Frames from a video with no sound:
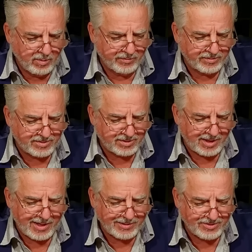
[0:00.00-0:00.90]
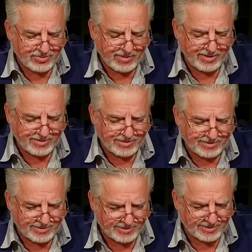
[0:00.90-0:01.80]
where the slide strikes
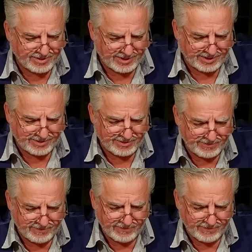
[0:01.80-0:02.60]
the disconnect.